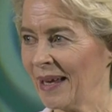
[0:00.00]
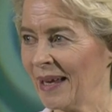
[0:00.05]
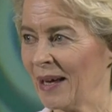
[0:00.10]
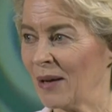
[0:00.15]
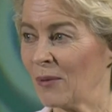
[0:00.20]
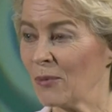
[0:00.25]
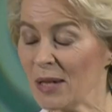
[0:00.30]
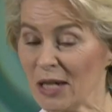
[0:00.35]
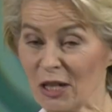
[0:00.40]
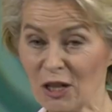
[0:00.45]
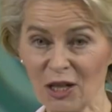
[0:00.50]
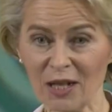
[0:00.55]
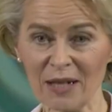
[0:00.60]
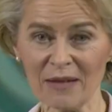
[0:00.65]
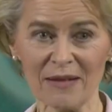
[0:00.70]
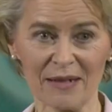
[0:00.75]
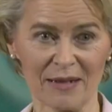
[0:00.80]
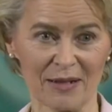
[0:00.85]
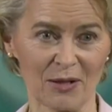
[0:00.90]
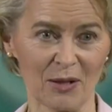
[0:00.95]
Reaching
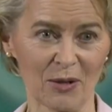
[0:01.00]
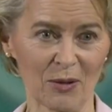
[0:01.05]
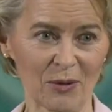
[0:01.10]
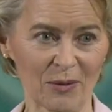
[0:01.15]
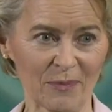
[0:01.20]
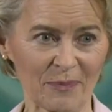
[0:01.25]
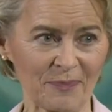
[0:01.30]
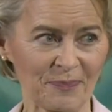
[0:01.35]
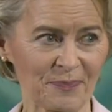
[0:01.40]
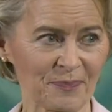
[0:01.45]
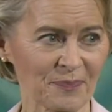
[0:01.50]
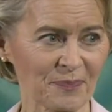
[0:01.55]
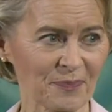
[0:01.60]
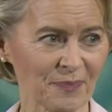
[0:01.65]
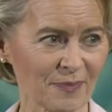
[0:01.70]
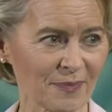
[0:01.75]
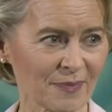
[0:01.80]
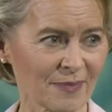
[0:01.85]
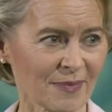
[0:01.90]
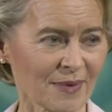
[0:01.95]
this goal
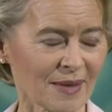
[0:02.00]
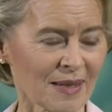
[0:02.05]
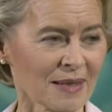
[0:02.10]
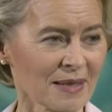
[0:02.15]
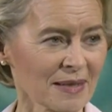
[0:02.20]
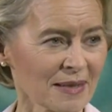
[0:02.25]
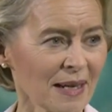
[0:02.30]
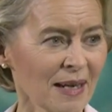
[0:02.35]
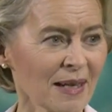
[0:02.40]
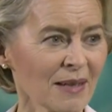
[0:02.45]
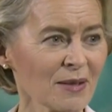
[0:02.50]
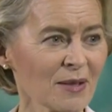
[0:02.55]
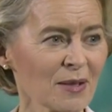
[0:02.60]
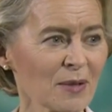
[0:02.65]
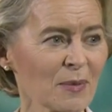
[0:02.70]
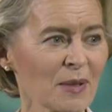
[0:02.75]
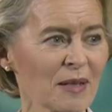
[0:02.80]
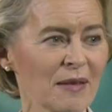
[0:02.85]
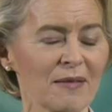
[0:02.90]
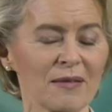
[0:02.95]
starts
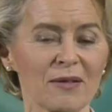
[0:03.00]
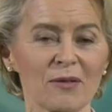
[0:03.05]
with